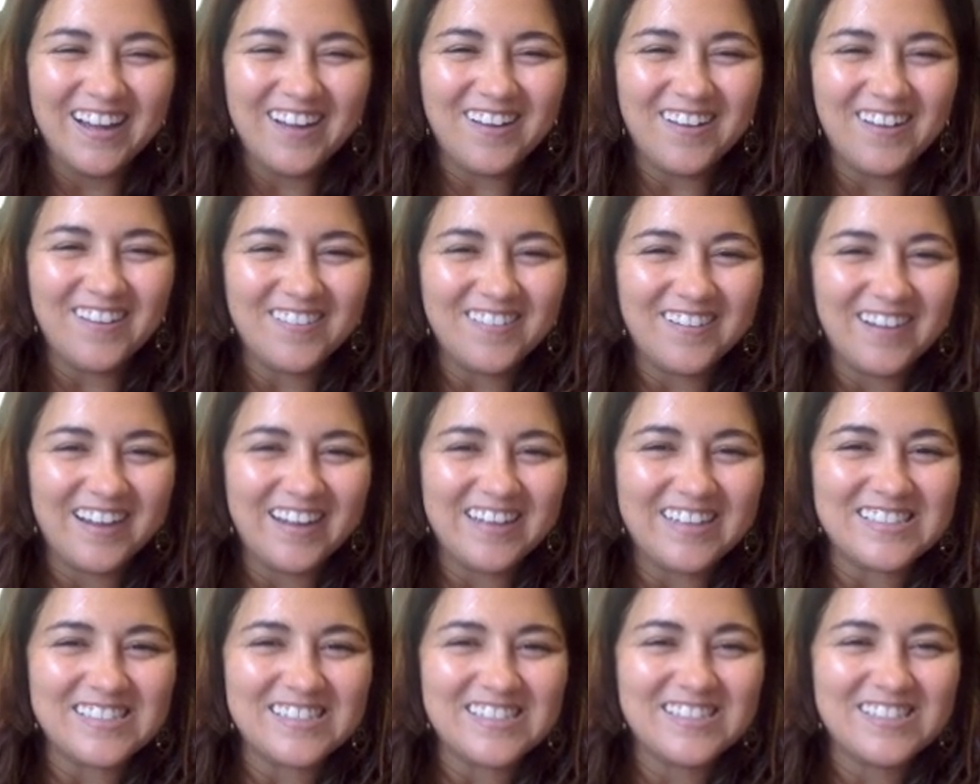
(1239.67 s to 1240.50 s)
All
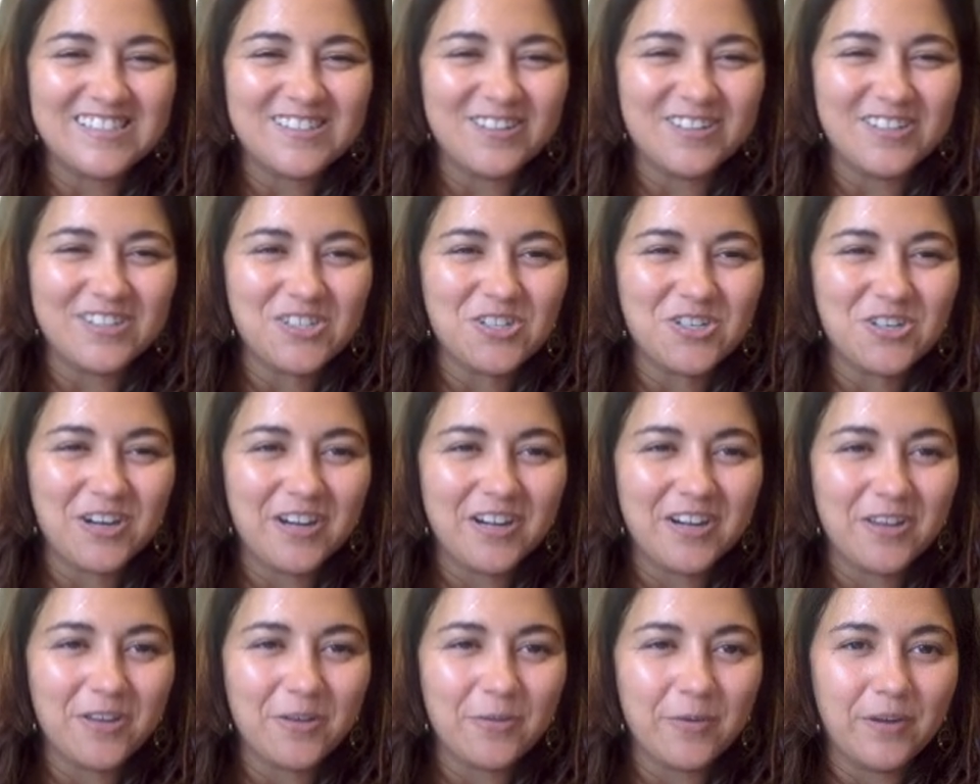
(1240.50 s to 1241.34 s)
right, so let's try
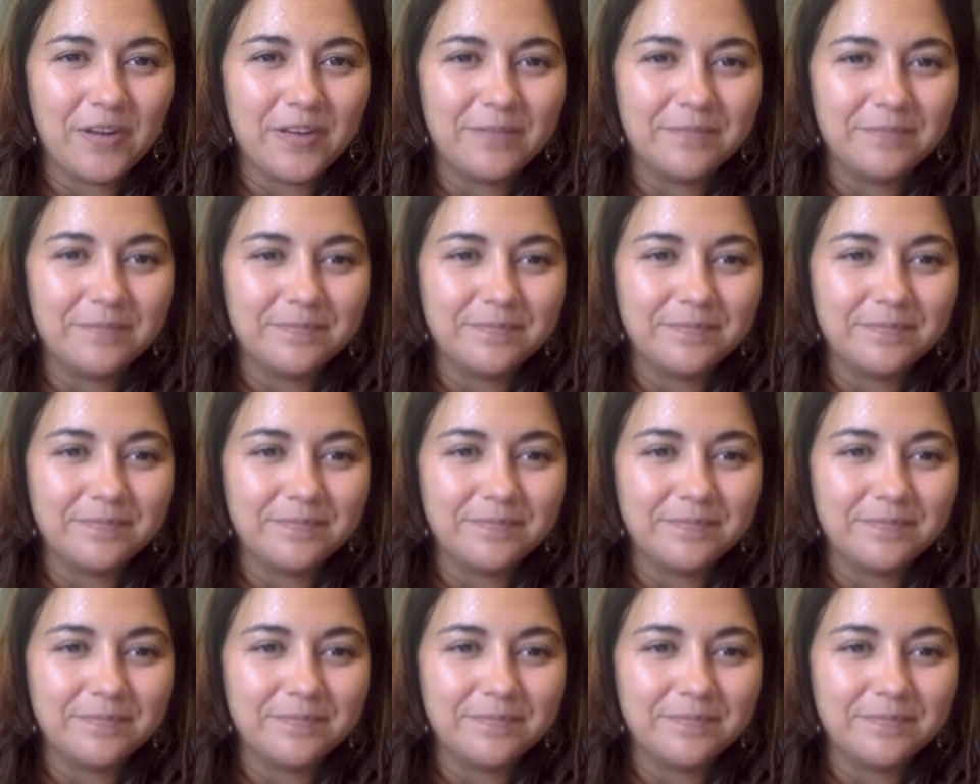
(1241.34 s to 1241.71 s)
another one.